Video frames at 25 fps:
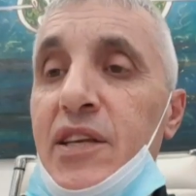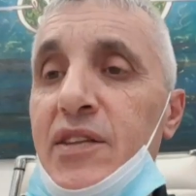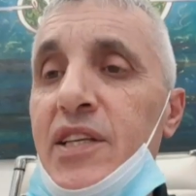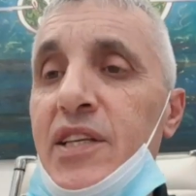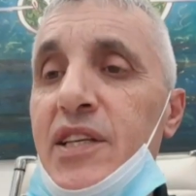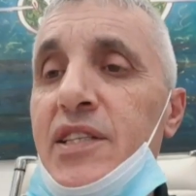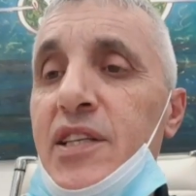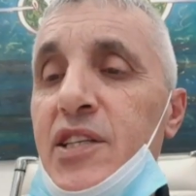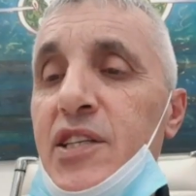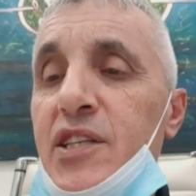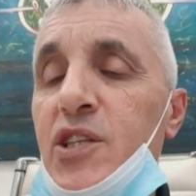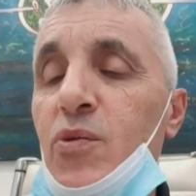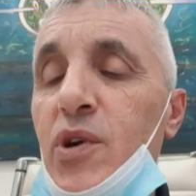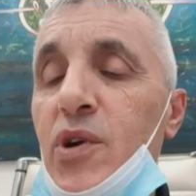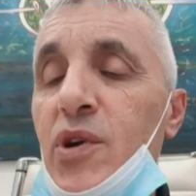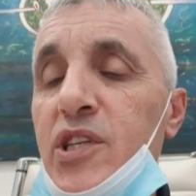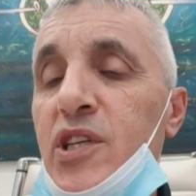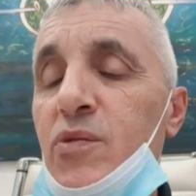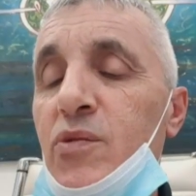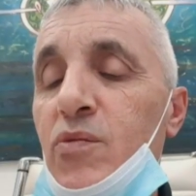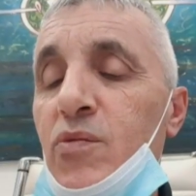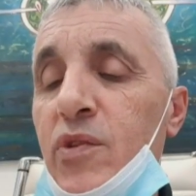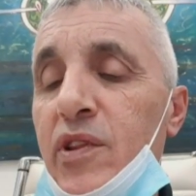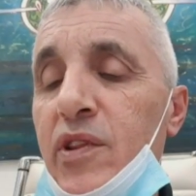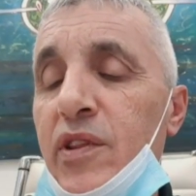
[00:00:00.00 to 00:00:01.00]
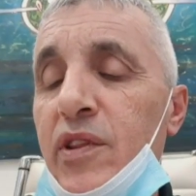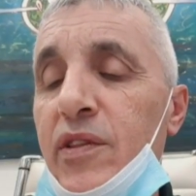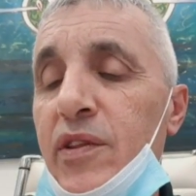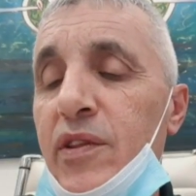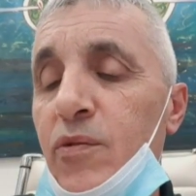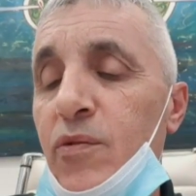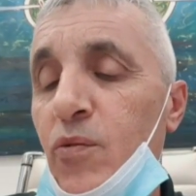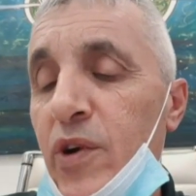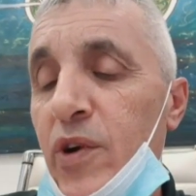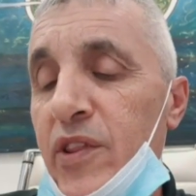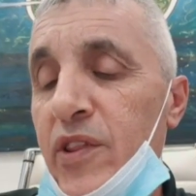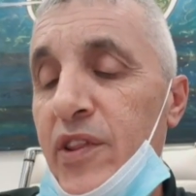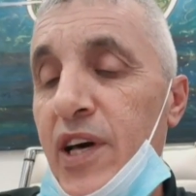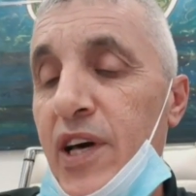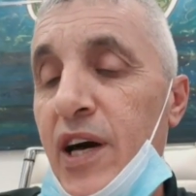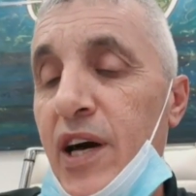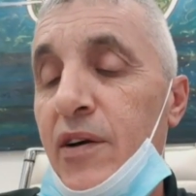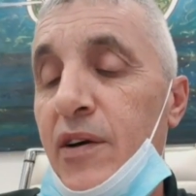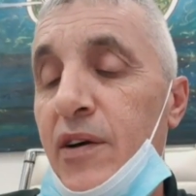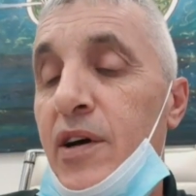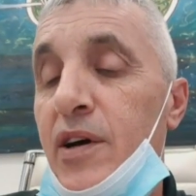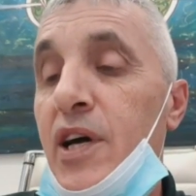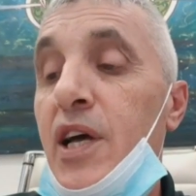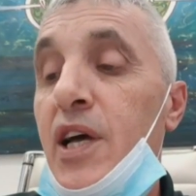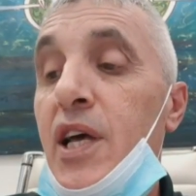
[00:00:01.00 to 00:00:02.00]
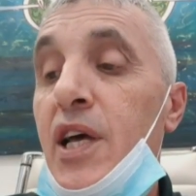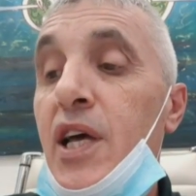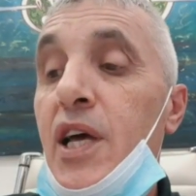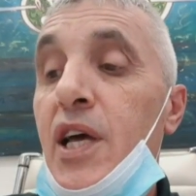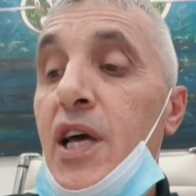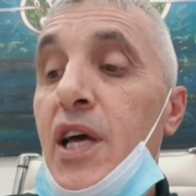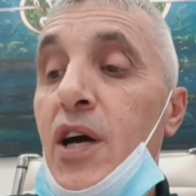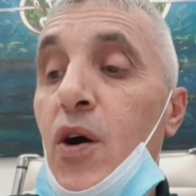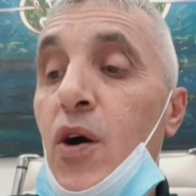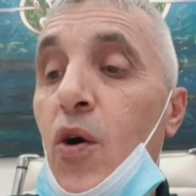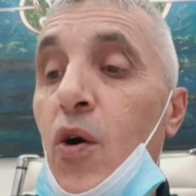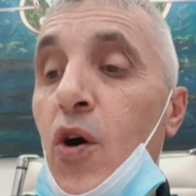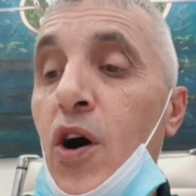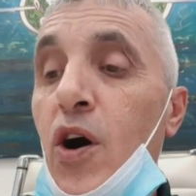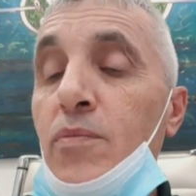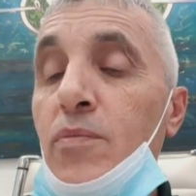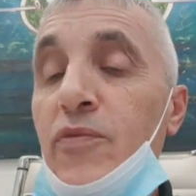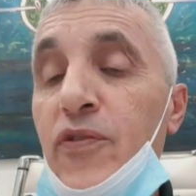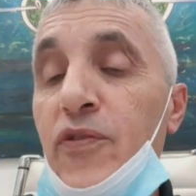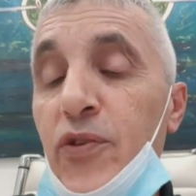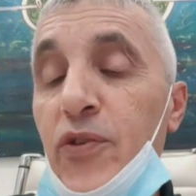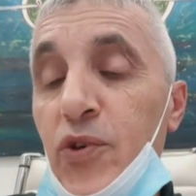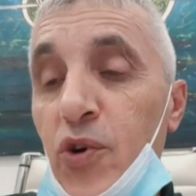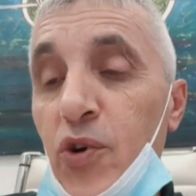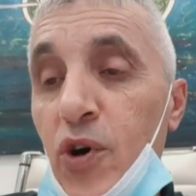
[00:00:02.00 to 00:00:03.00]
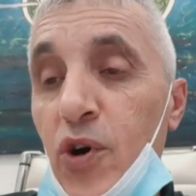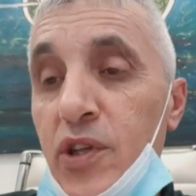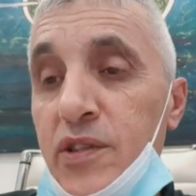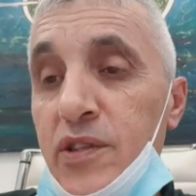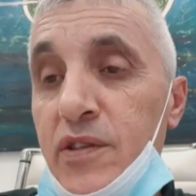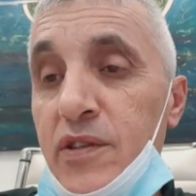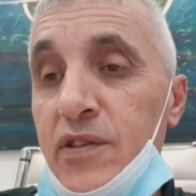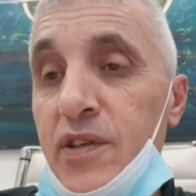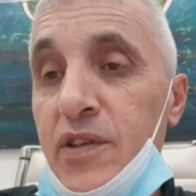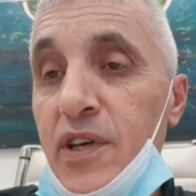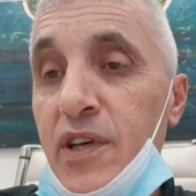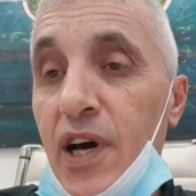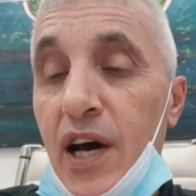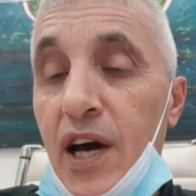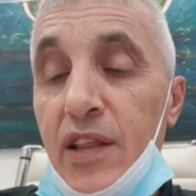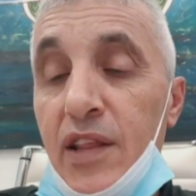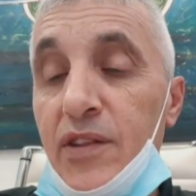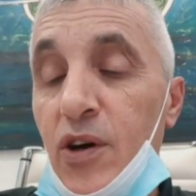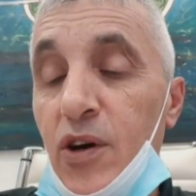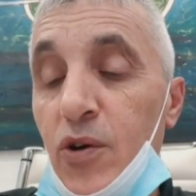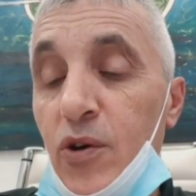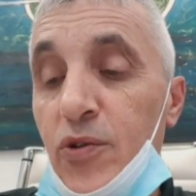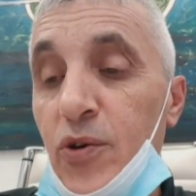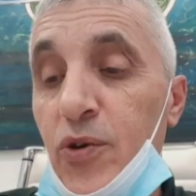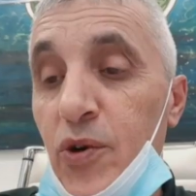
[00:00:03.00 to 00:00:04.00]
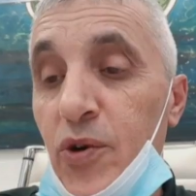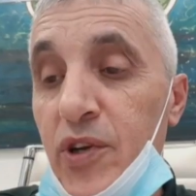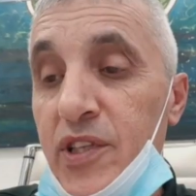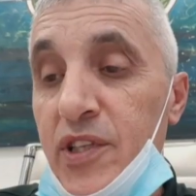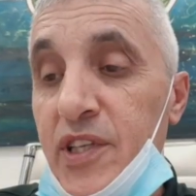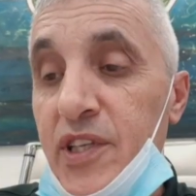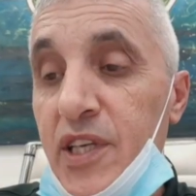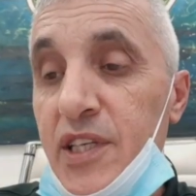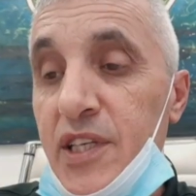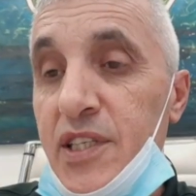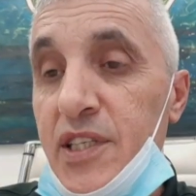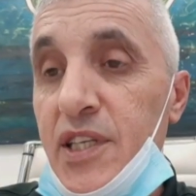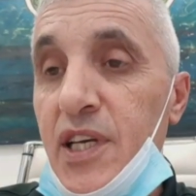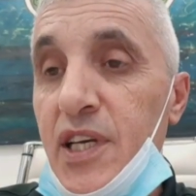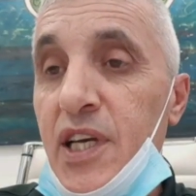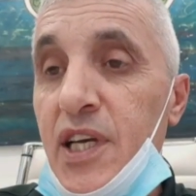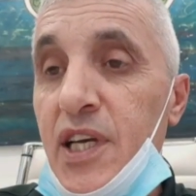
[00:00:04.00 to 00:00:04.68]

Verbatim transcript: this situation with the home front and the authorities.